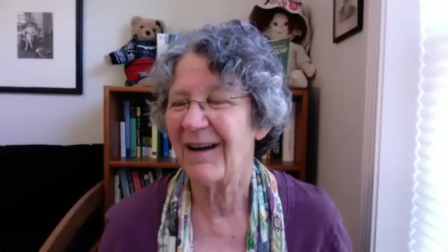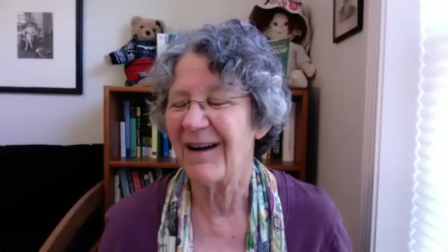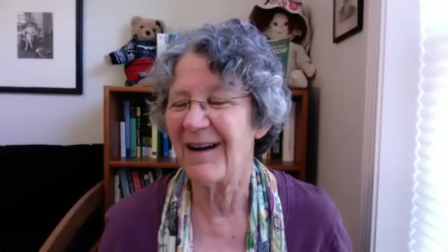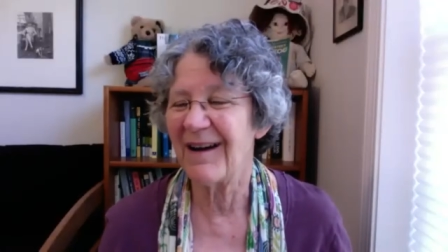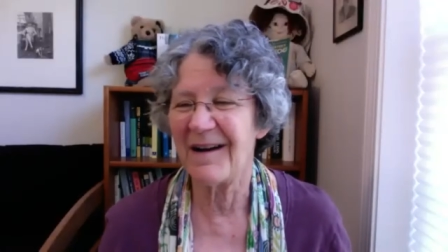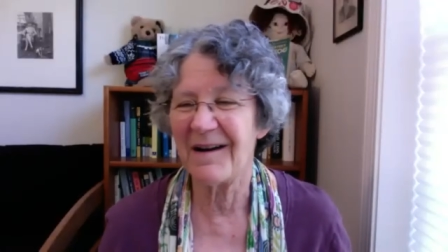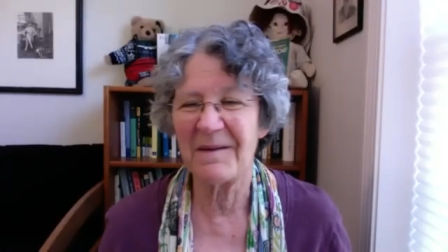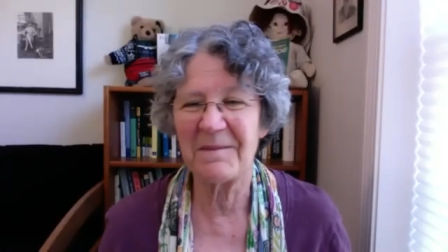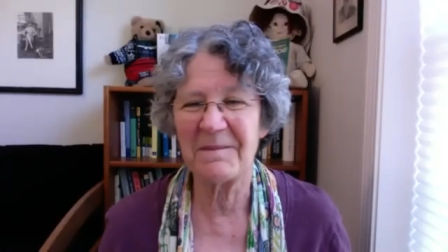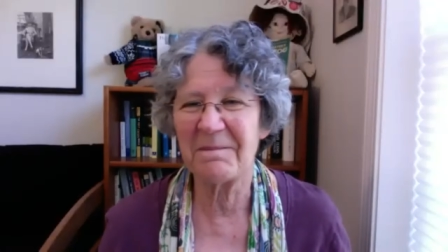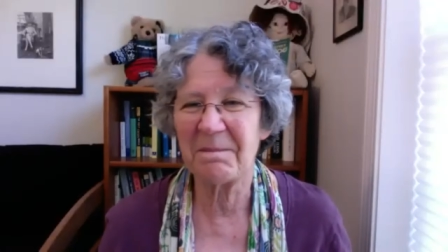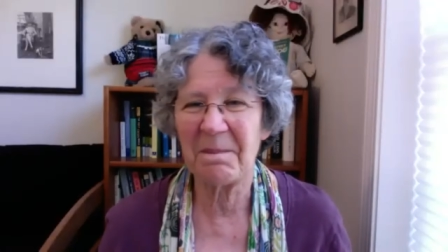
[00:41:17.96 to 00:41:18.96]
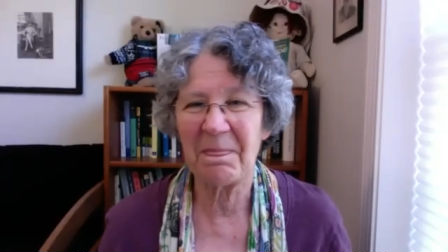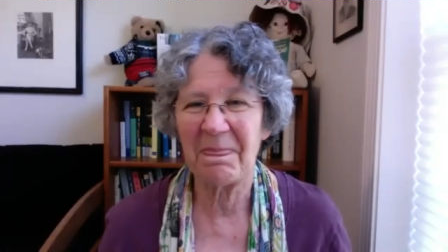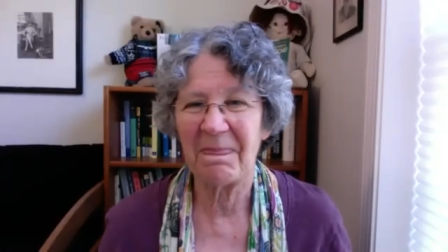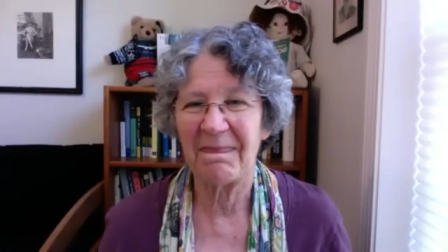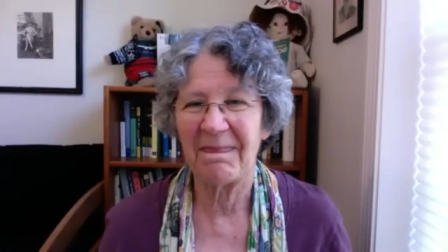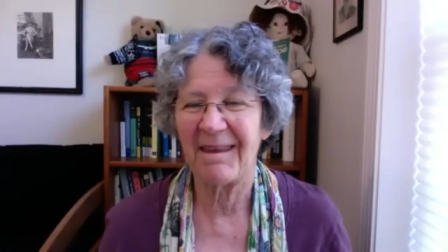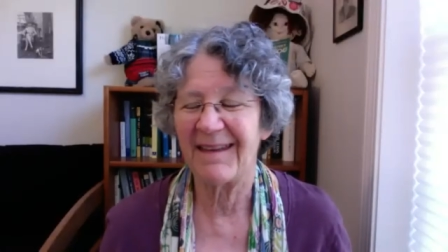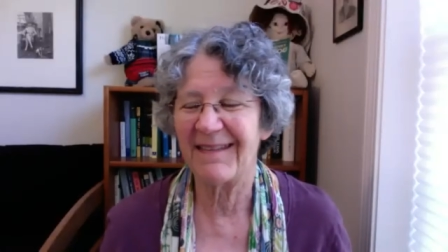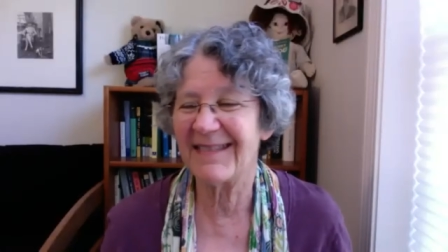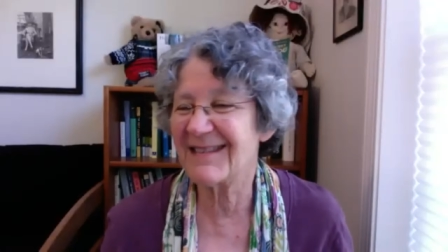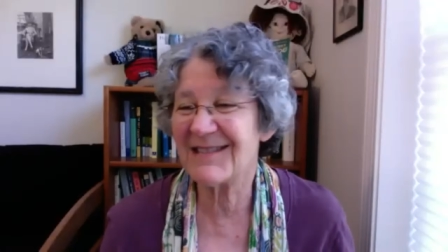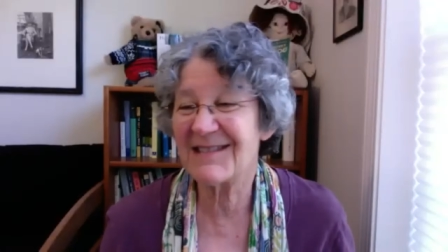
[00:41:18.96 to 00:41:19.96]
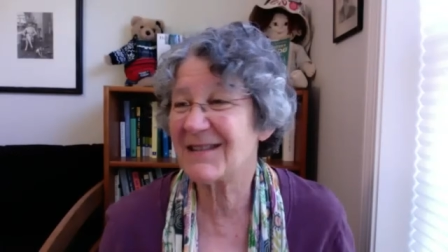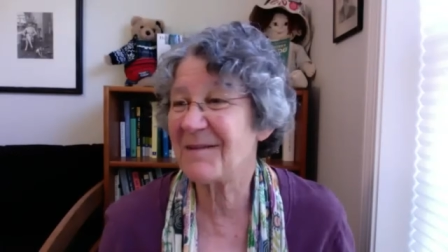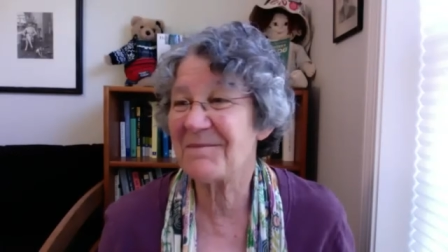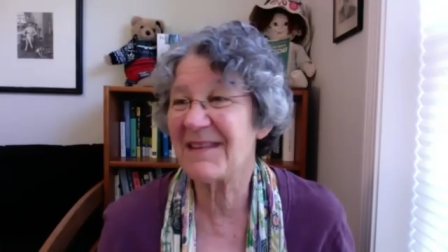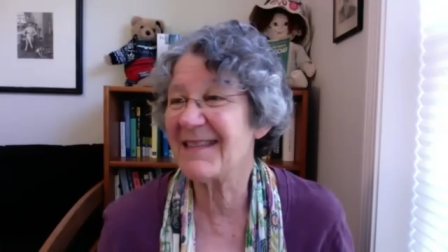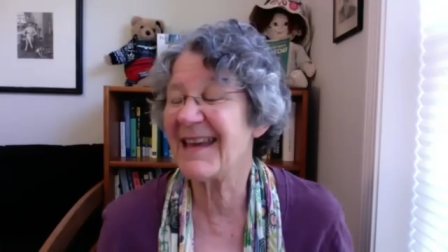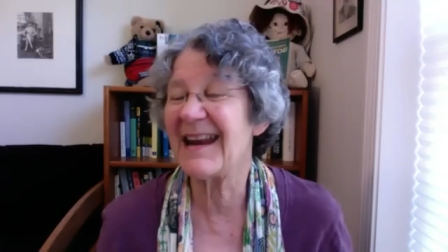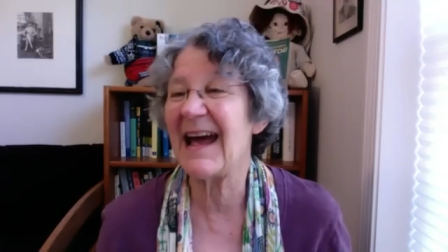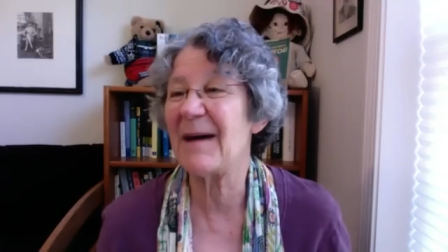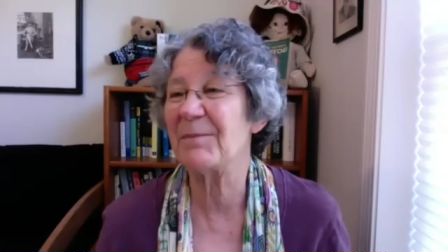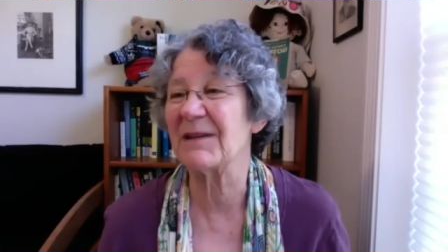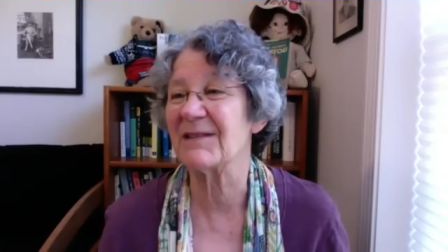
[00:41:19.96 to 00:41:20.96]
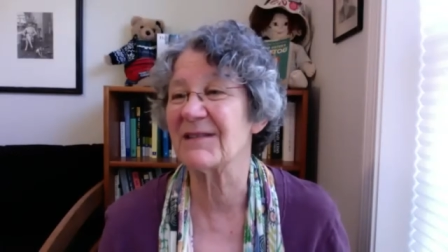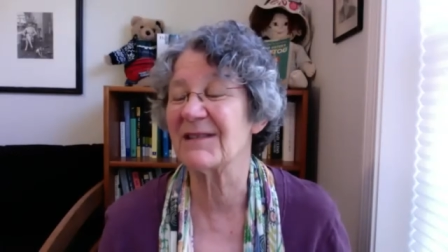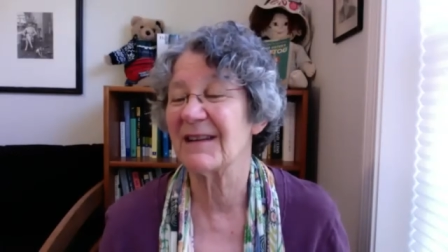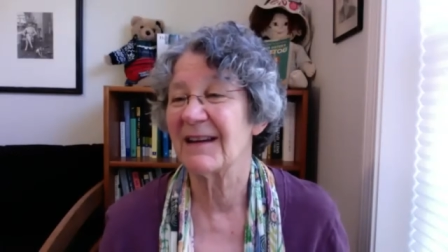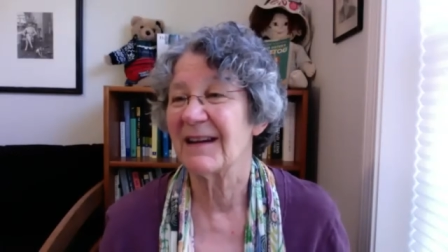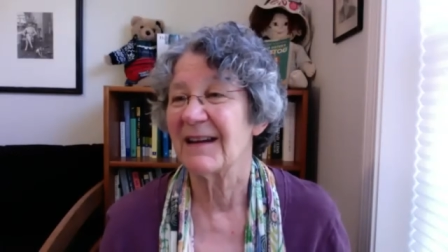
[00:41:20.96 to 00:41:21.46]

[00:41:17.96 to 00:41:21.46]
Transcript: um, this is something that happens.